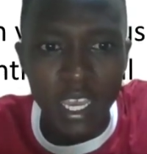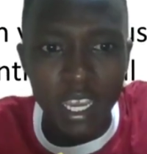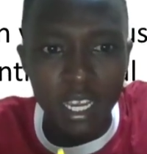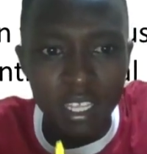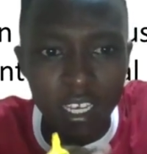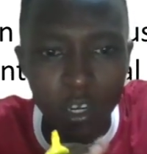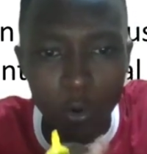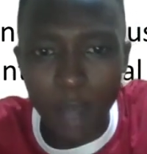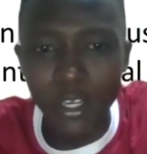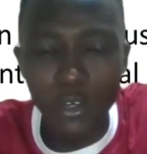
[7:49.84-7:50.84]
The
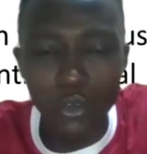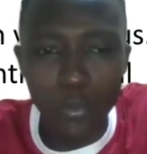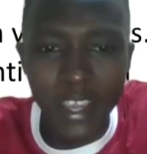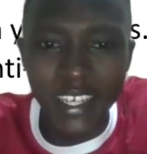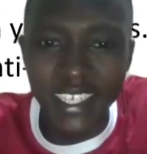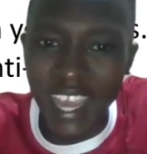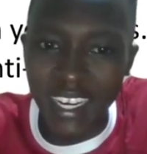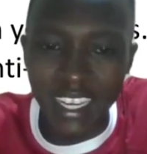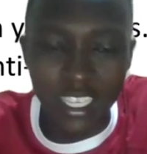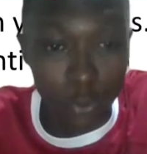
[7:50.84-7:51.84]
Kwame Nkrumah in
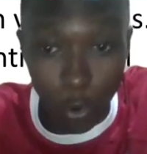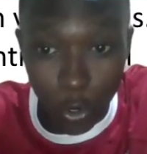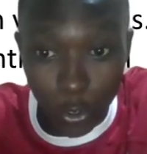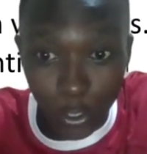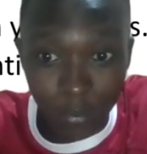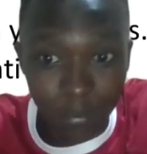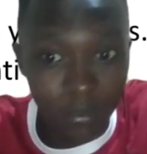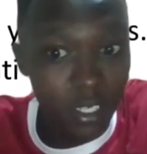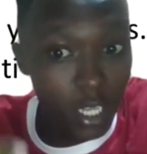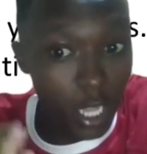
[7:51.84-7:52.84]
Ghana, you all know him.
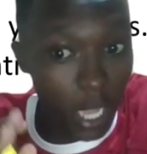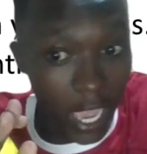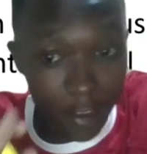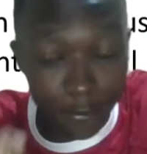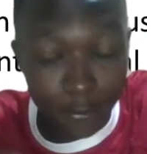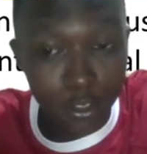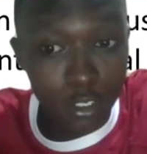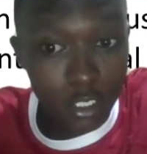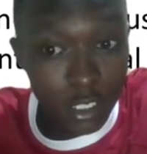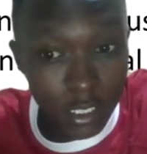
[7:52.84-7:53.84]
I have
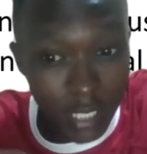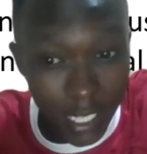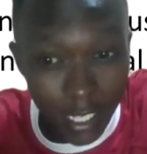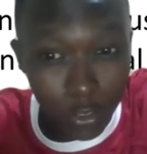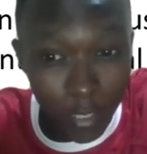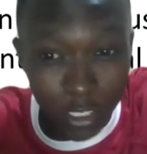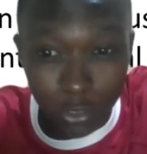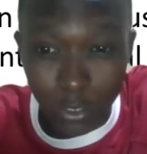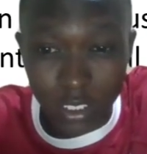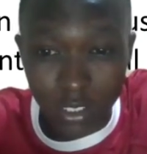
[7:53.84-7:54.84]
tell you, my
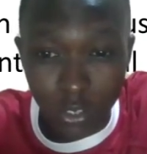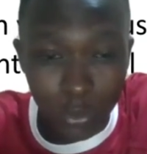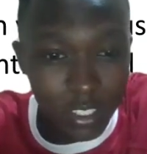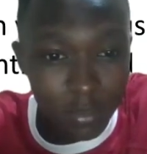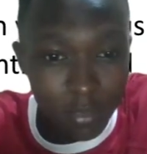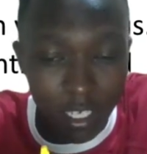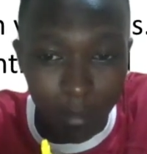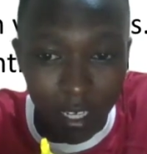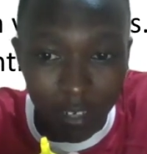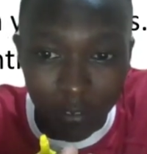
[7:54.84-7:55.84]
students, always be a
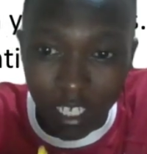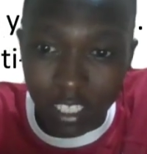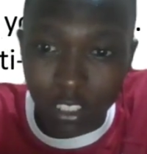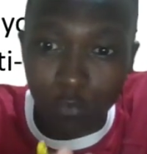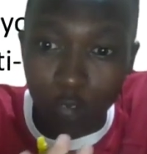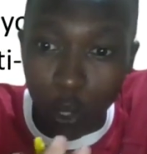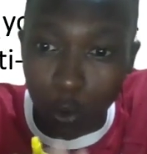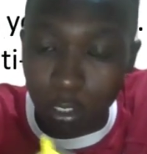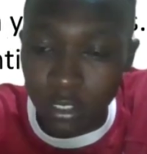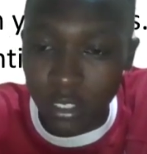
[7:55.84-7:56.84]
Pan-Africanist of your
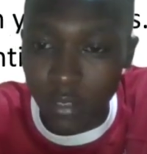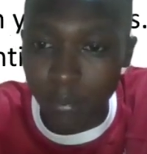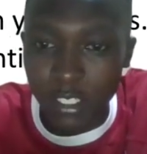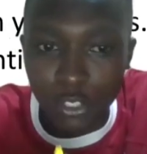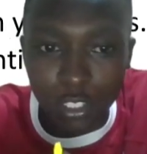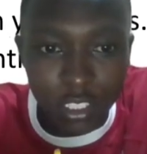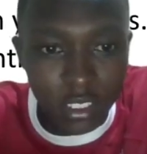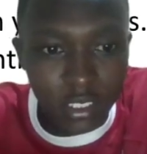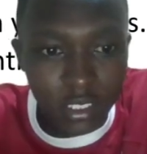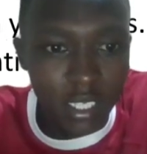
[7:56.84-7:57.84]
own. Beat your
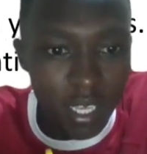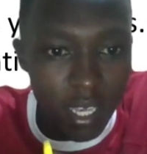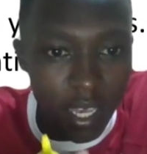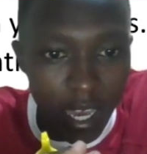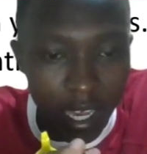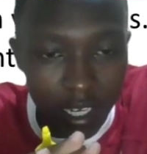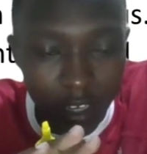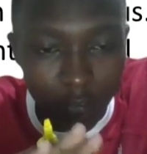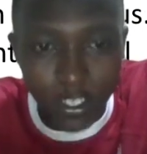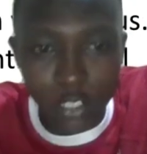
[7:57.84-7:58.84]
chest
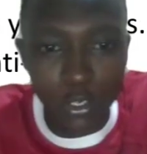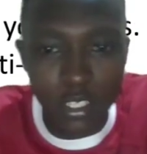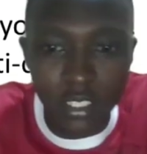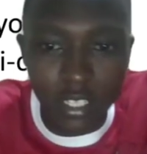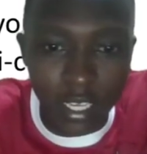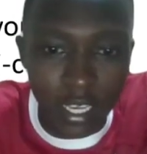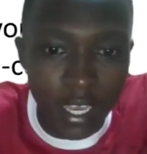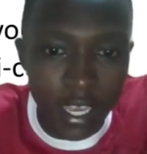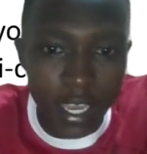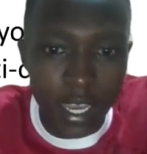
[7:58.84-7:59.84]
and fight on this thing.
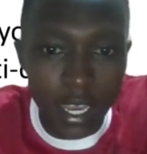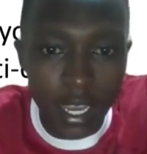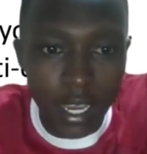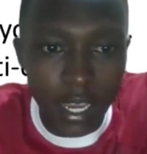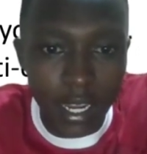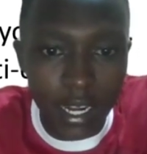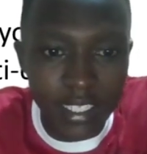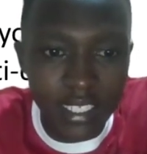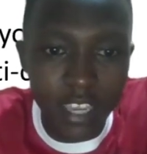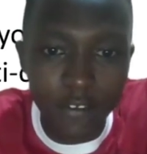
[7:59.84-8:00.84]

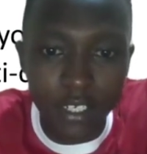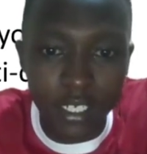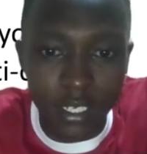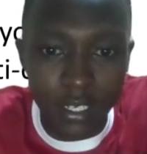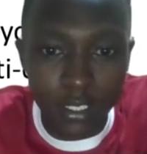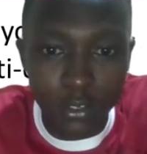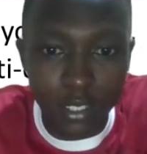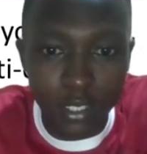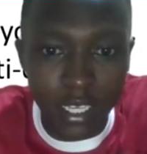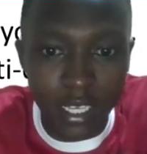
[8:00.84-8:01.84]
Let's dive in to
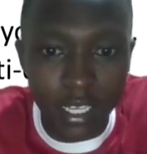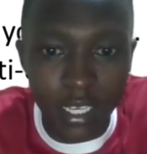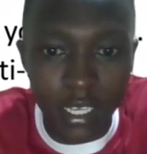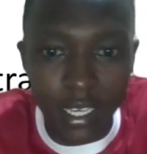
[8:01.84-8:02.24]
the